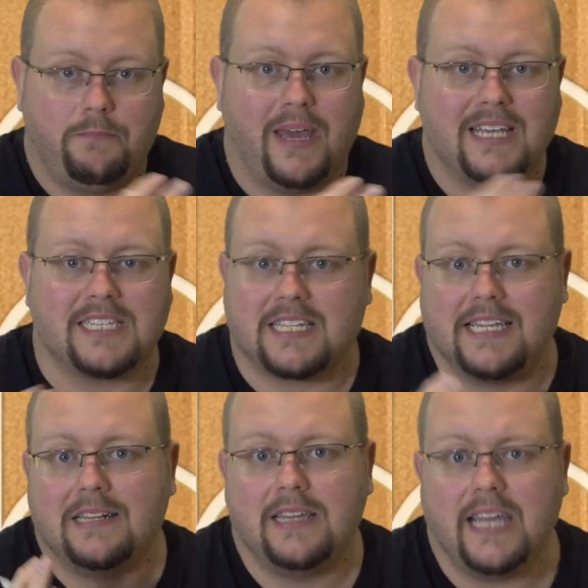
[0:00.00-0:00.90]

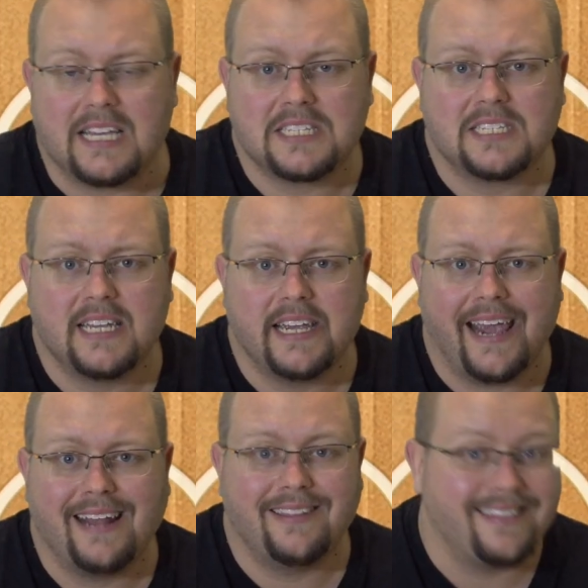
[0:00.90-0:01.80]
basically list
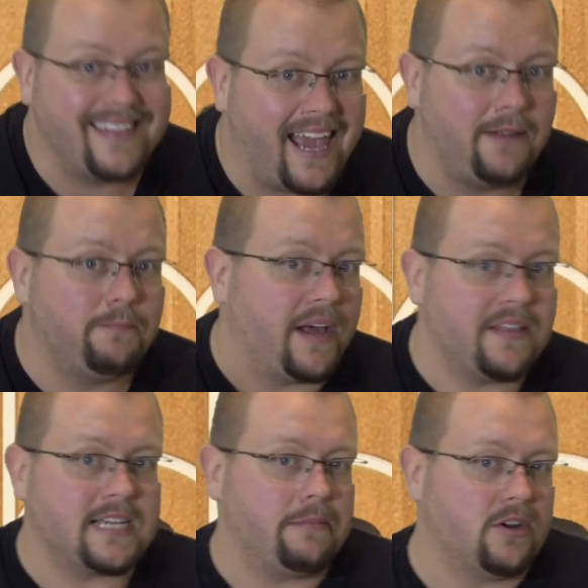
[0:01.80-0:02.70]
and then by the
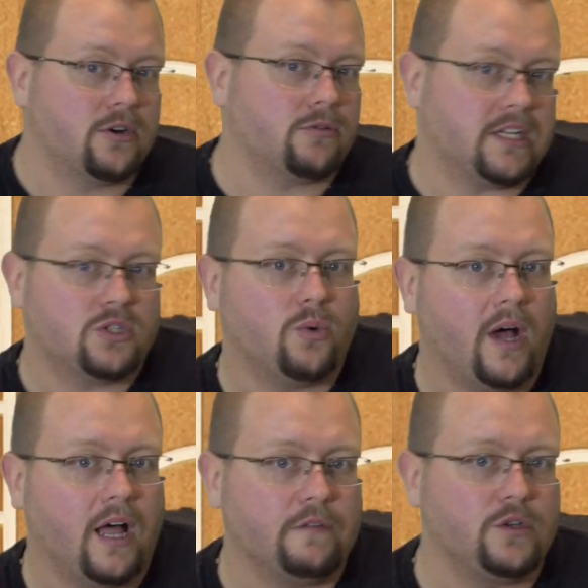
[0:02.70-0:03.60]
time they're in grade
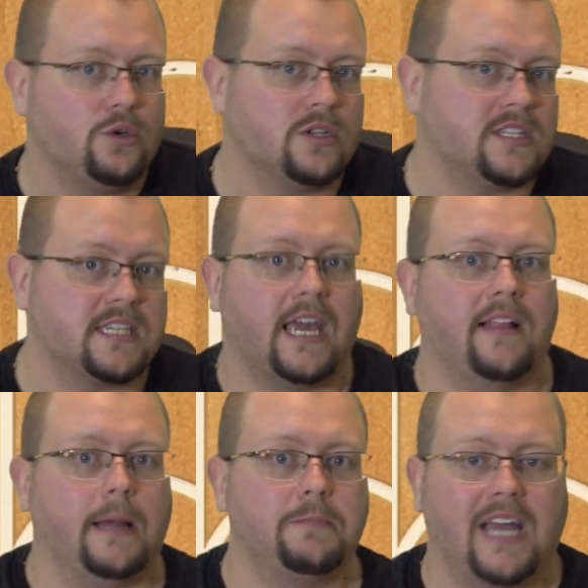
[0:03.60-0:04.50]
12, you could
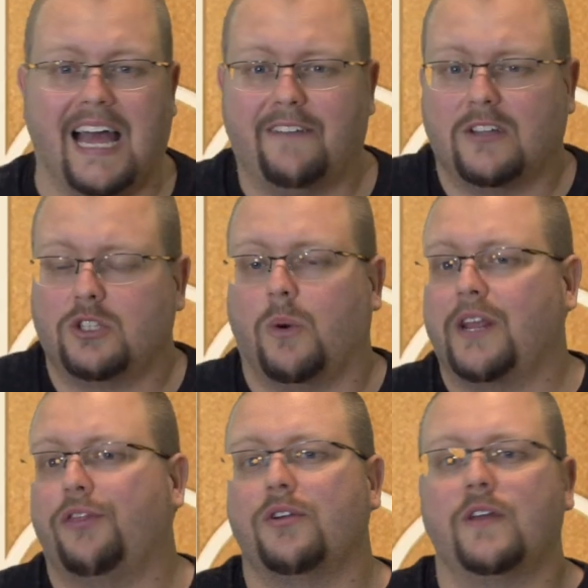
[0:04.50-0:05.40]
scale up to having
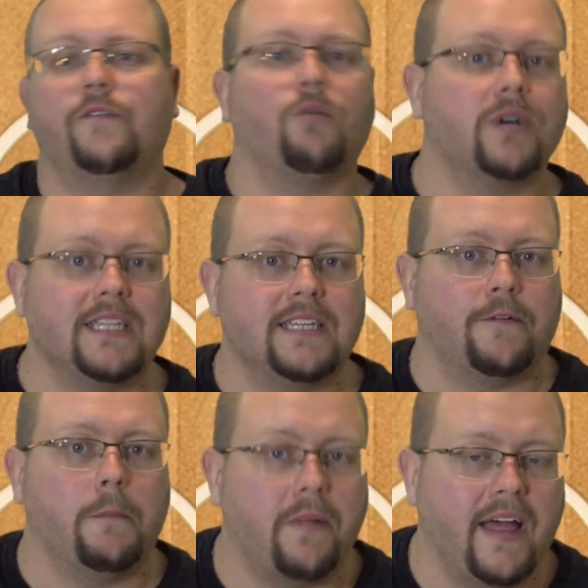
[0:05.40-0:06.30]
20, 30, 40
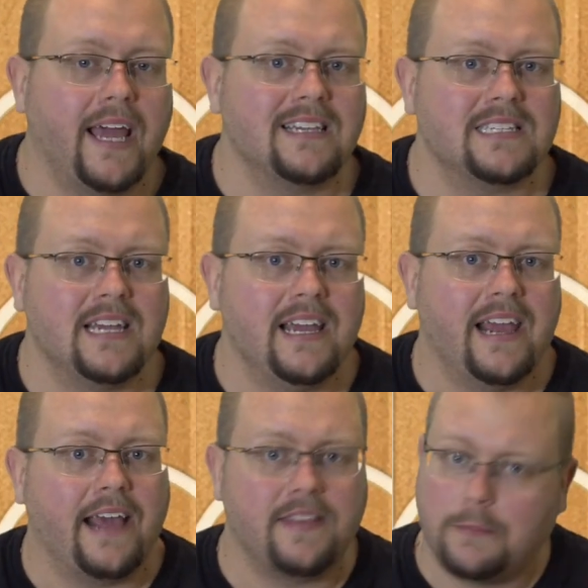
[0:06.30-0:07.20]
different plays,
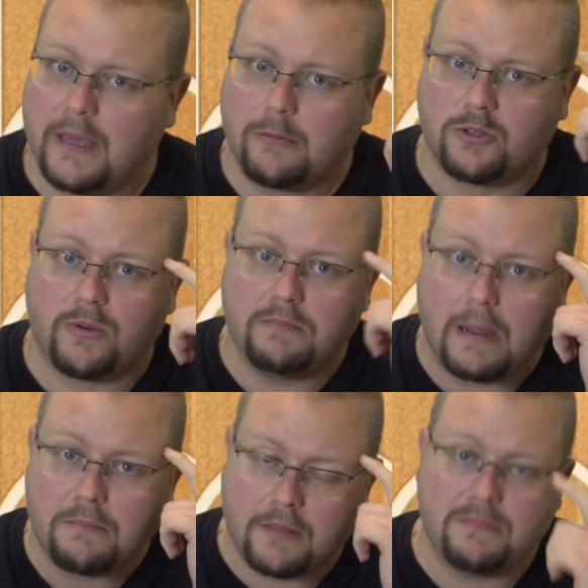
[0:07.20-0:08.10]
and they'll be able to
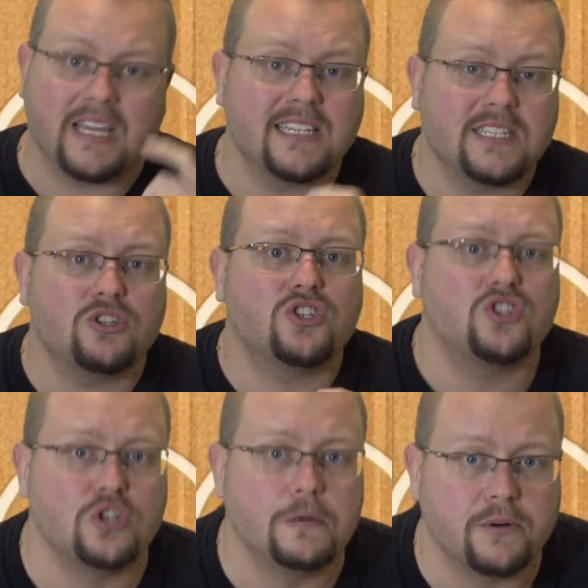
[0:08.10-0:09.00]
remember them because they're
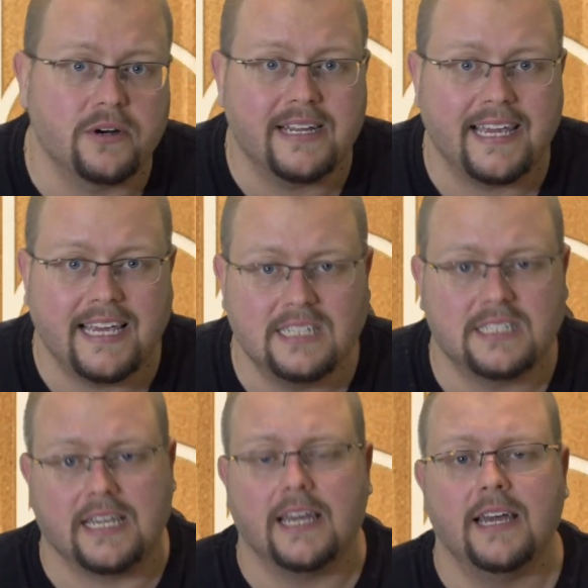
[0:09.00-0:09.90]
super
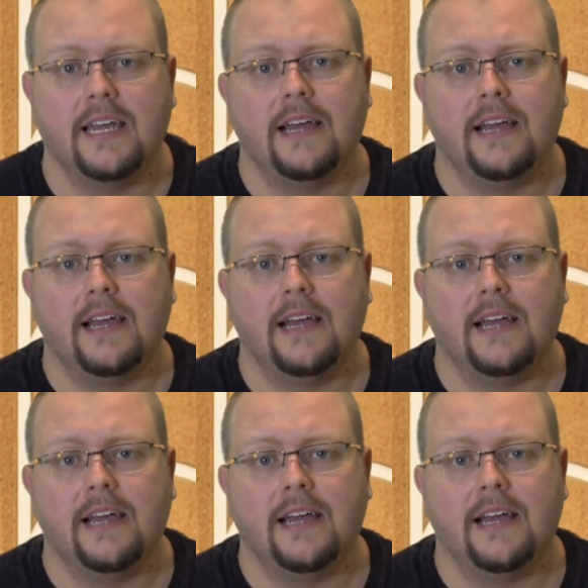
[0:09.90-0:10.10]
easy.